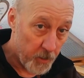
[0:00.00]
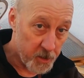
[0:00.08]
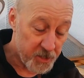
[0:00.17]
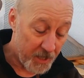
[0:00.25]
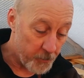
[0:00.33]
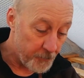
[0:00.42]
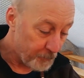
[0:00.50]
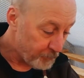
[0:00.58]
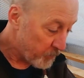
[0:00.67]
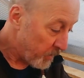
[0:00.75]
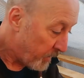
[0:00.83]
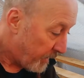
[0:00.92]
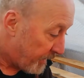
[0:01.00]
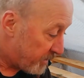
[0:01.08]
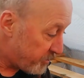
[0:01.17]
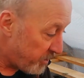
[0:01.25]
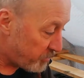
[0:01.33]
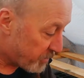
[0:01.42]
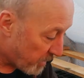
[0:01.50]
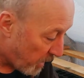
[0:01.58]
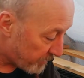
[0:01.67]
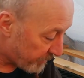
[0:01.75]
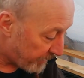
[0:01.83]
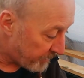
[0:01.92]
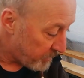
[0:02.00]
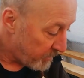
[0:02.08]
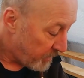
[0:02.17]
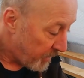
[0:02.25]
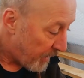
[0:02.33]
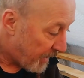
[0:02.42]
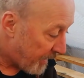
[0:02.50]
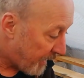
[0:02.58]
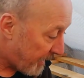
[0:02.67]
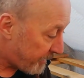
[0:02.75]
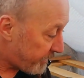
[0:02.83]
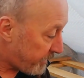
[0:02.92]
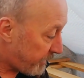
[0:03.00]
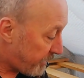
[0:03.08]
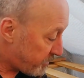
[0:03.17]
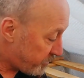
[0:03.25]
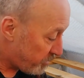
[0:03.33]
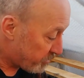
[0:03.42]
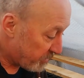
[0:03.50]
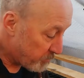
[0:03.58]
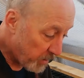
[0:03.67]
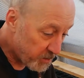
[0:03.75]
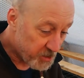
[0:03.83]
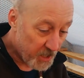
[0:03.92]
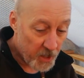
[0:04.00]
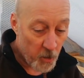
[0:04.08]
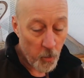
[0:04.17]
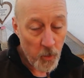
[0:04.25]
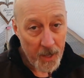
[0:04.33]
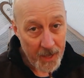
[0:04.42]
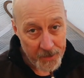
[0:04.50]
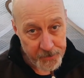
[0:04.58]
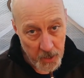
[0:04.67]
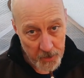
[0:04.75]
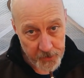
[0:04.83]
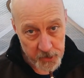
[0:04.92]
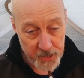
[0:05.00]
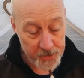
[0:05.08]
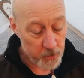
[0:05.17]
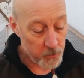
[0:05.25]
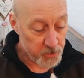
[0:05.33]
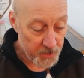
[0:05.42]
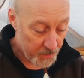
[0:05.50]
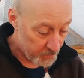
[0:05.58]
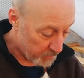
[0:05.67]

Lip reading: my channel. He's new to gardening, and he's using my channel and other channels and